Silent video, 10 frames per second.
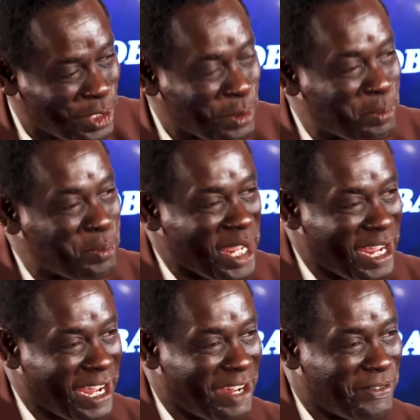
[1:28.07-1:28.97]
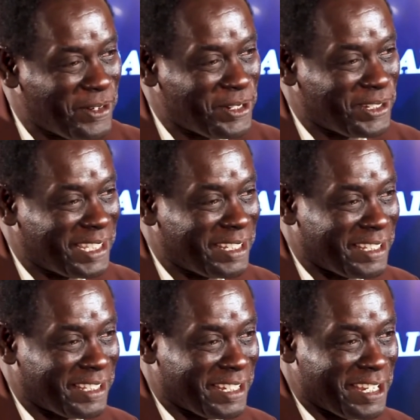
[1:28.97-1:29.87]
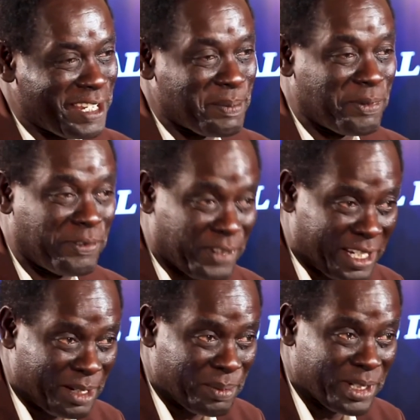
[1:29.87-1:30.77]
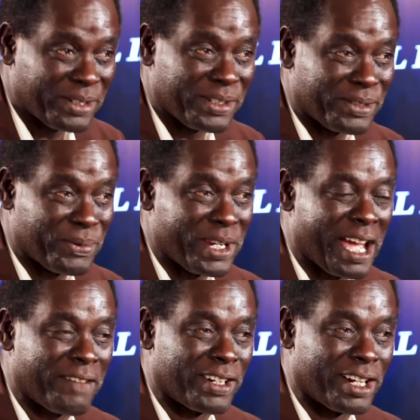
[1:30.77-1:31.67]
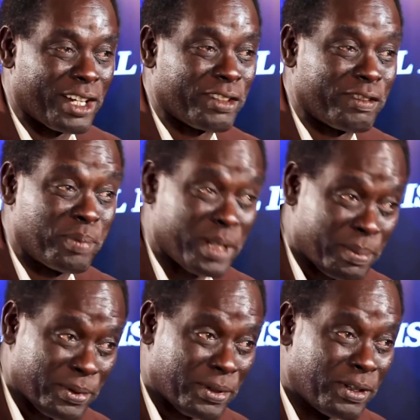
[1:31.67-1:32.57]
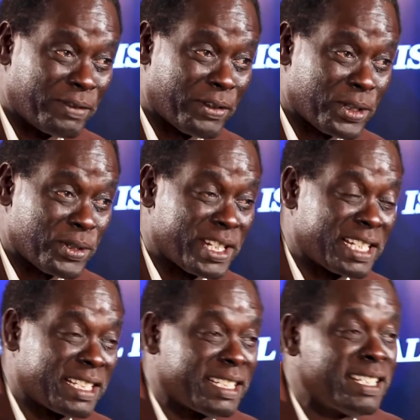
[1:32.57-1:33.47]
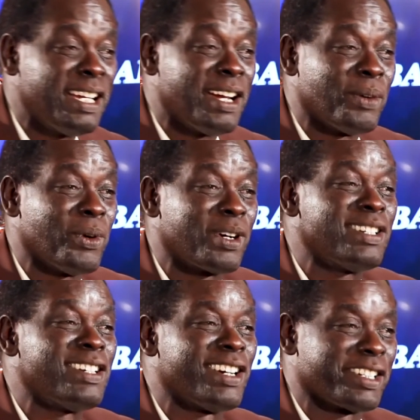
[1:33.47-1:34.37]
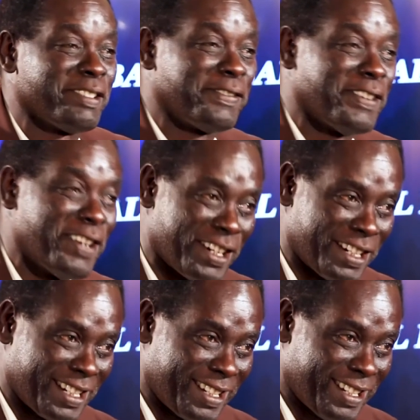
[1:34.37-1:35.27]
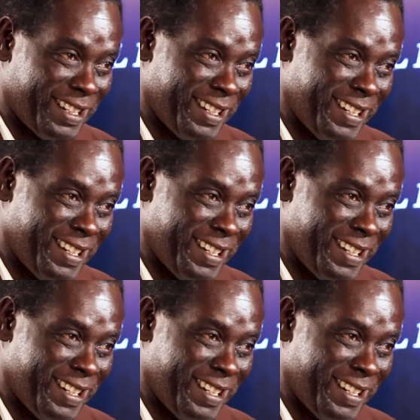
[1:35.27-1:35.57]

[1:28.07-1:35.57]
to pay for the citizenship fee, because we have a lot of people, unfortunately, who could not afford